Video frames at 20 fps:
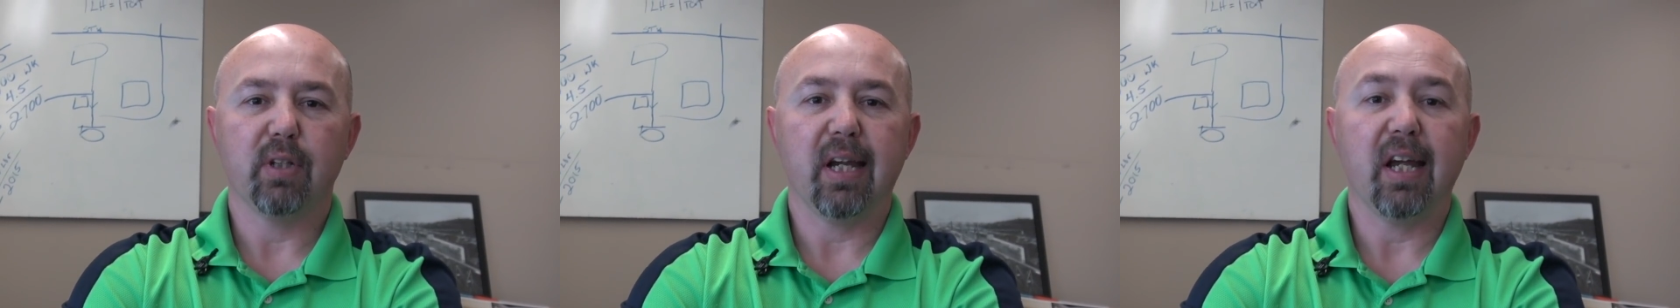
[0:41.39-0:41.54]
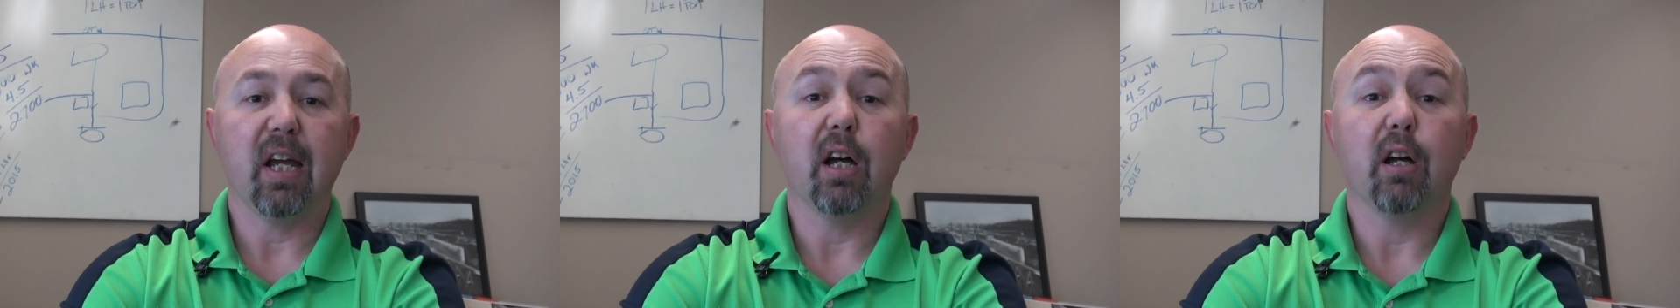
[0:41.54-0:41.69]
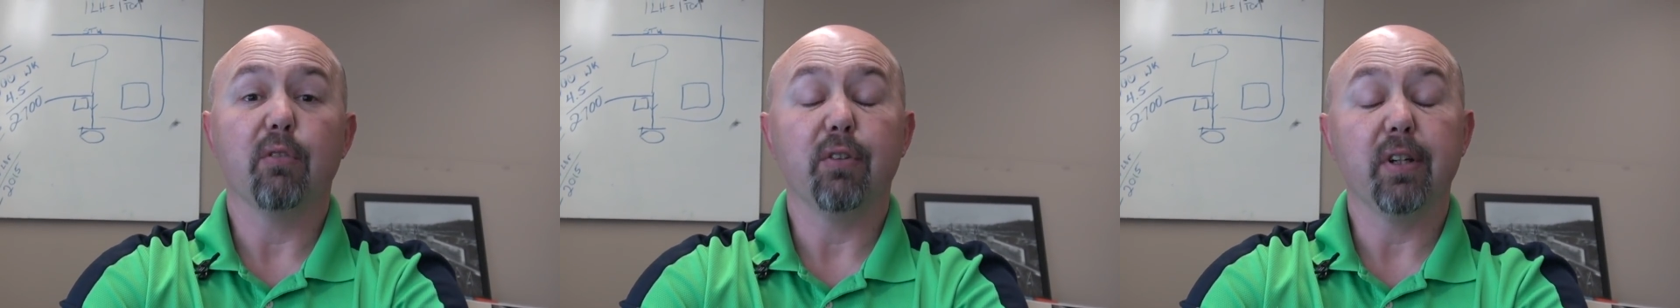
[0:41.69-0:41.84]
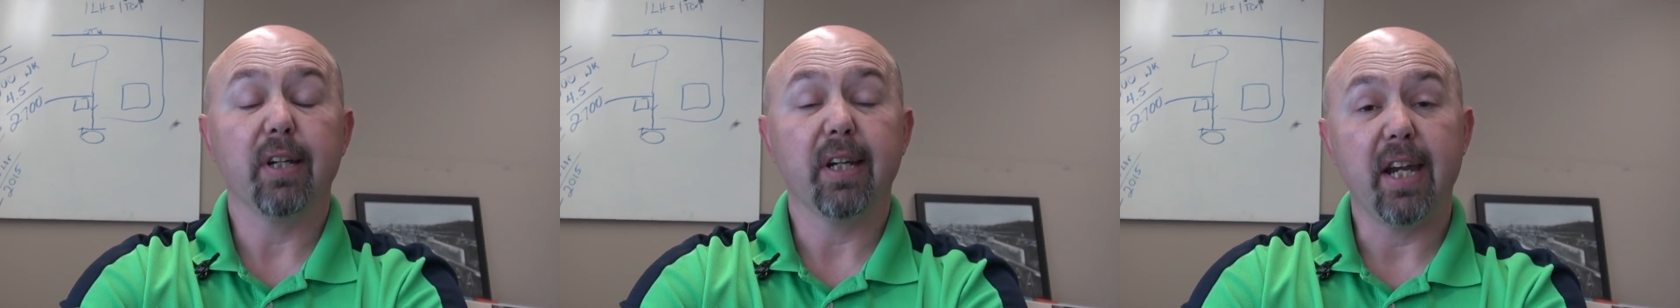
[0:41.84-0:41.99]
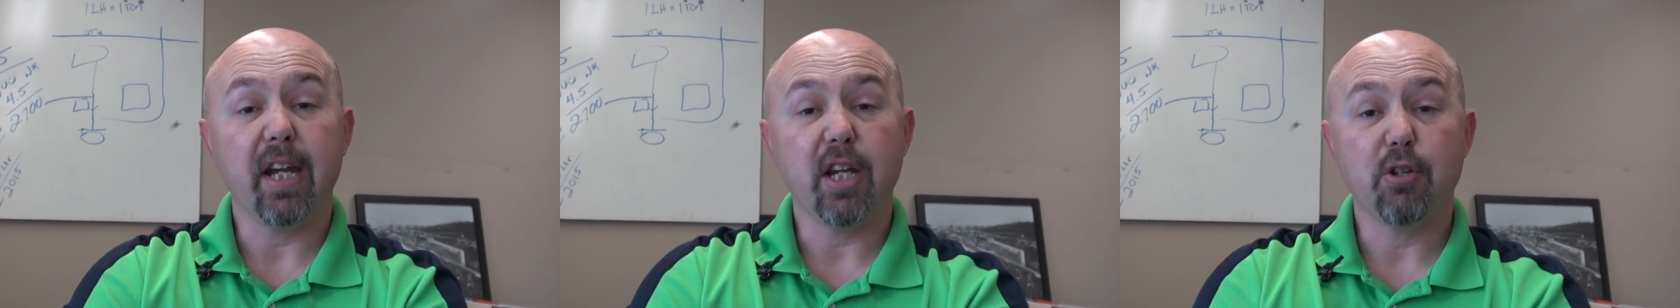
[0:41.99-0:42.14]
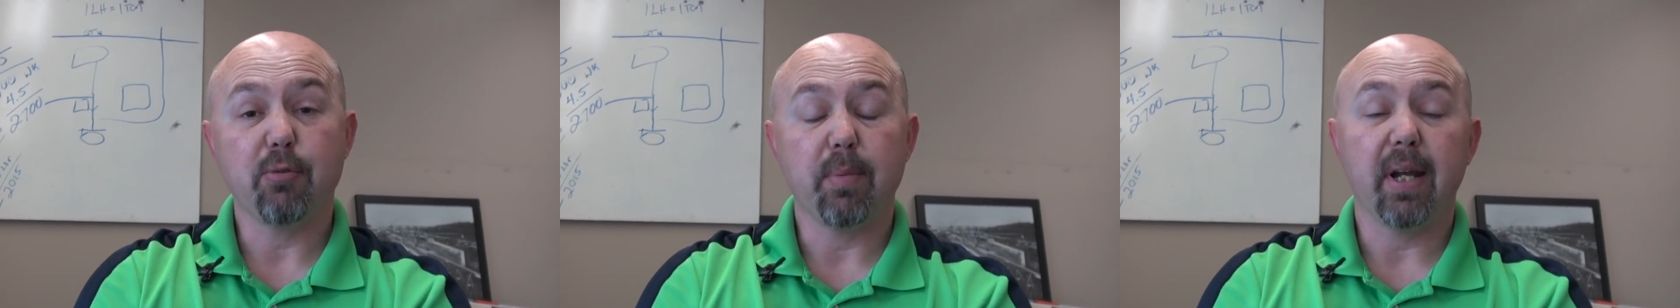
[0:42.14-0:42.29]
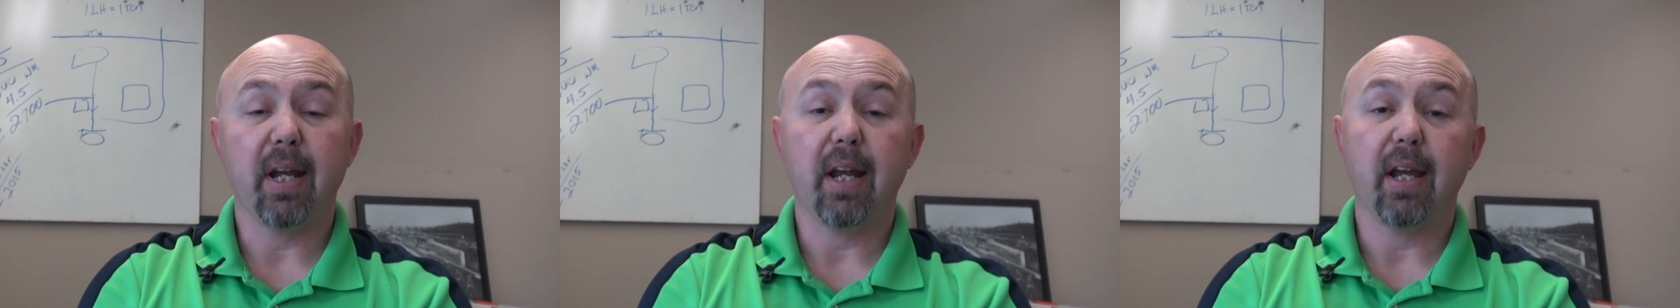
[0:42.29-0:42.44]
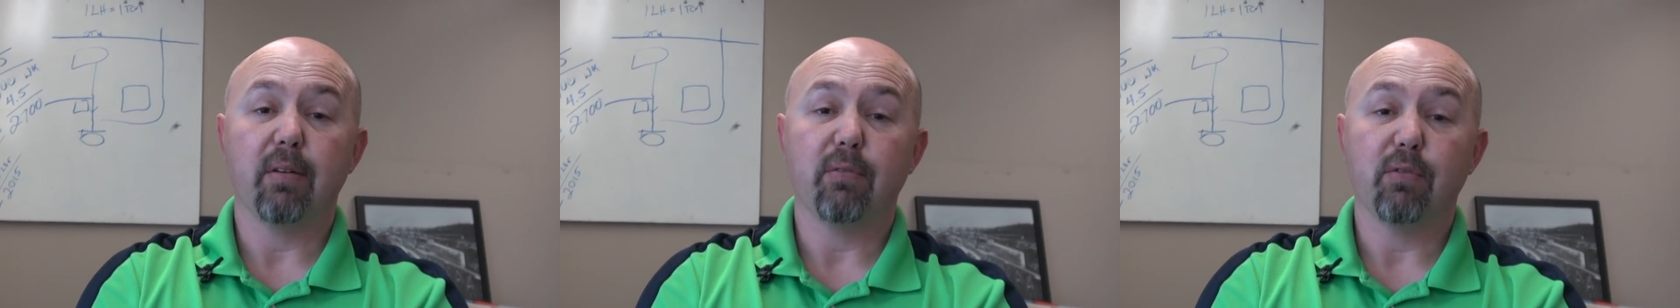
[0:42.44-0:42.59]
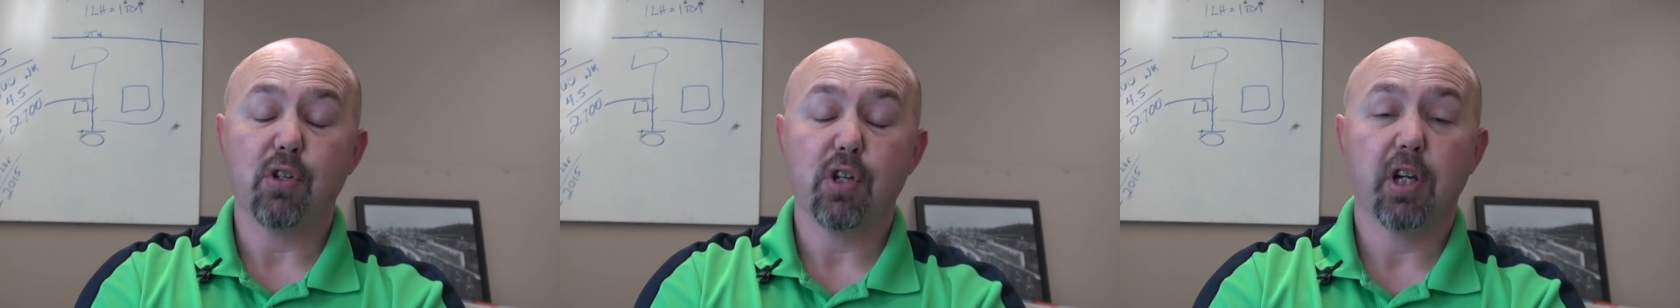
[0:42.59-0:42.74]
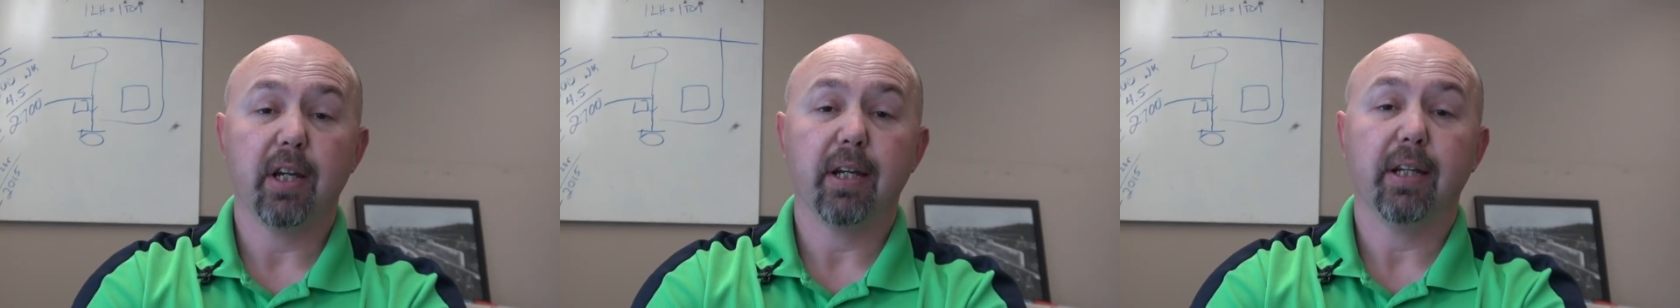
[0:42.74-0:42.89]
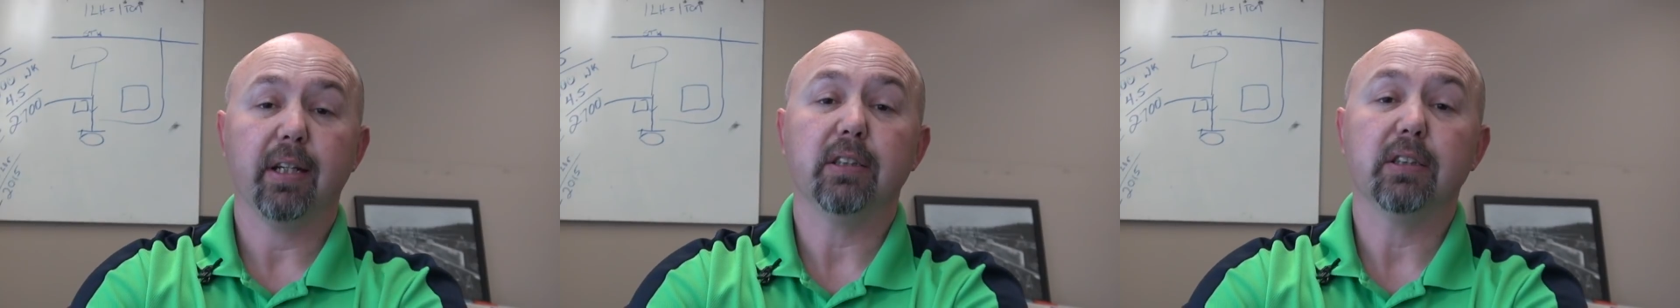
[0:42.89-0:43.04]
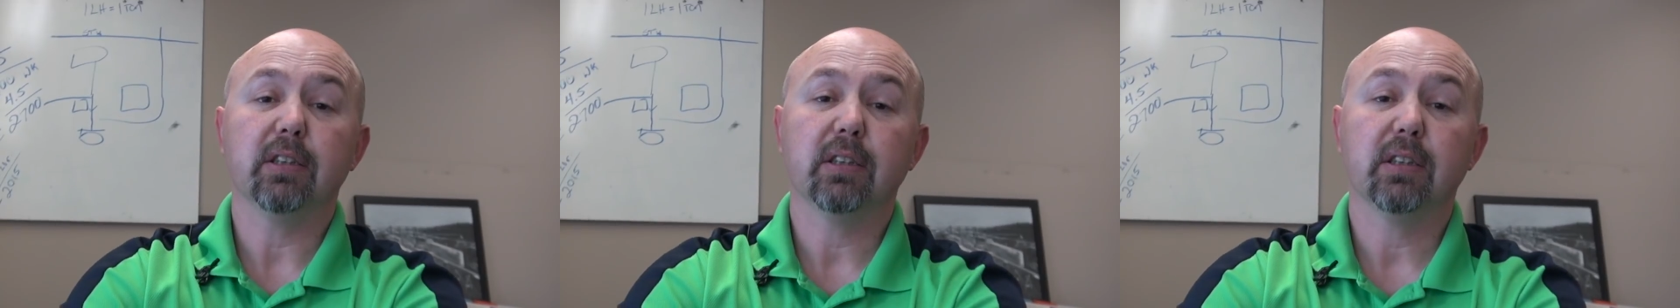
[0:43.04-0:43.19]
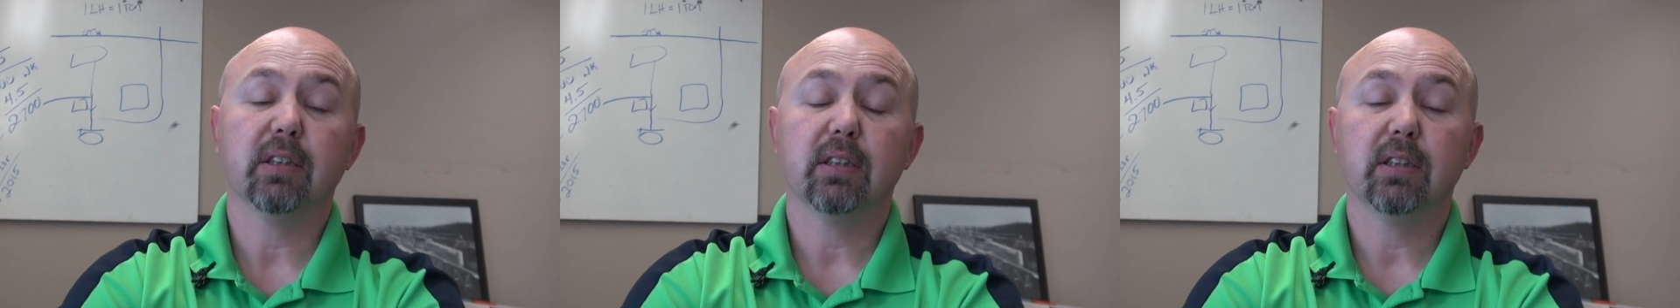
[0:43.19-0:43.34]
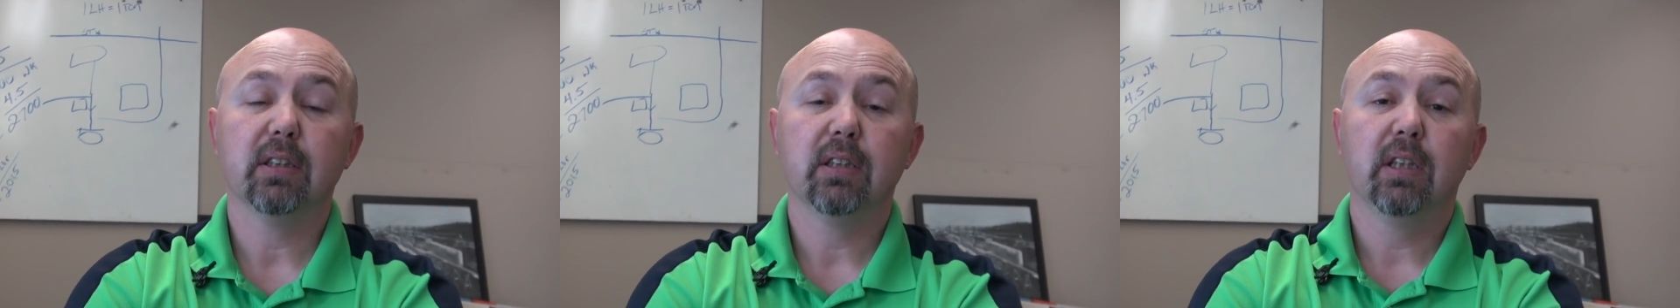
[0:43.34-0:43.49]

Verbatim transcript: of engagement have changed.